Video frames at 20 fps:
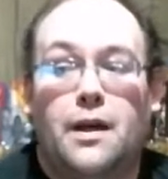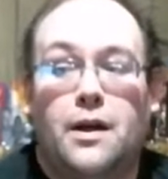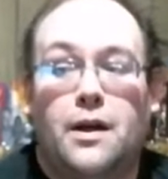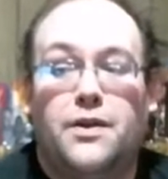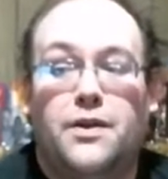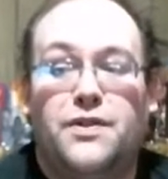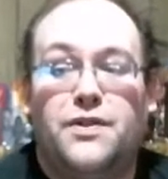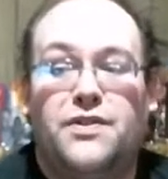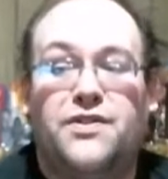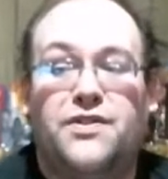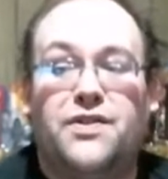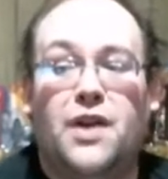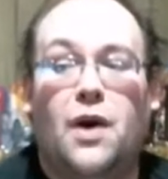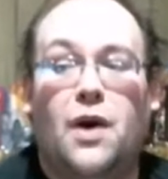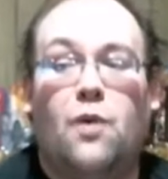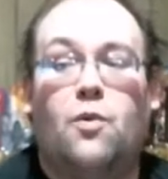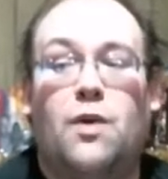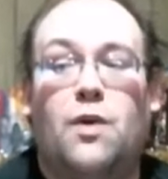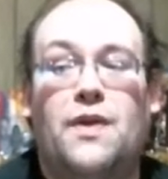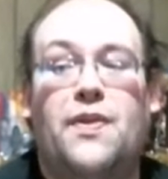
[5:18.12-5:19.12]

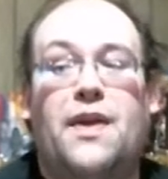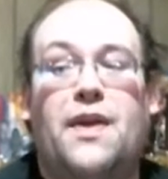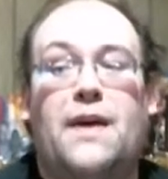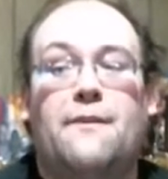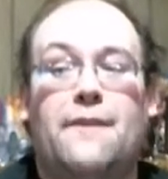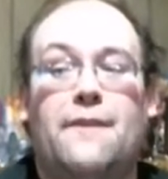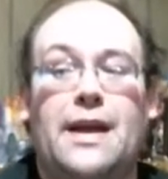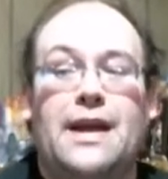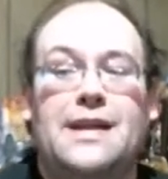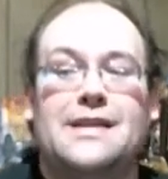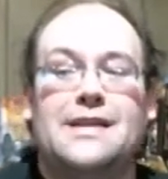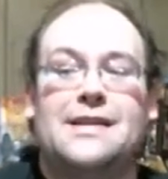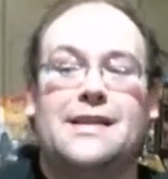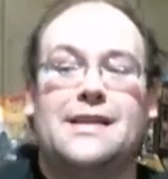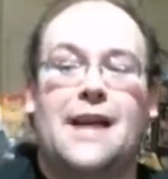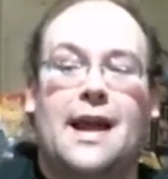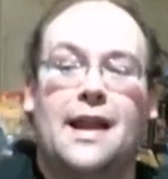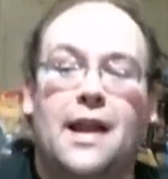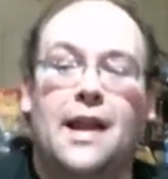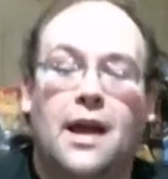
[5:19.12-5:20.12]
So, with that being
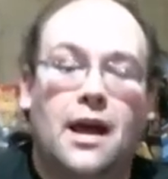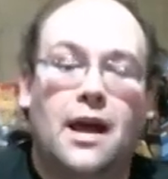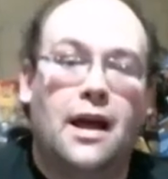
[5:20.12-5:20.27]
said,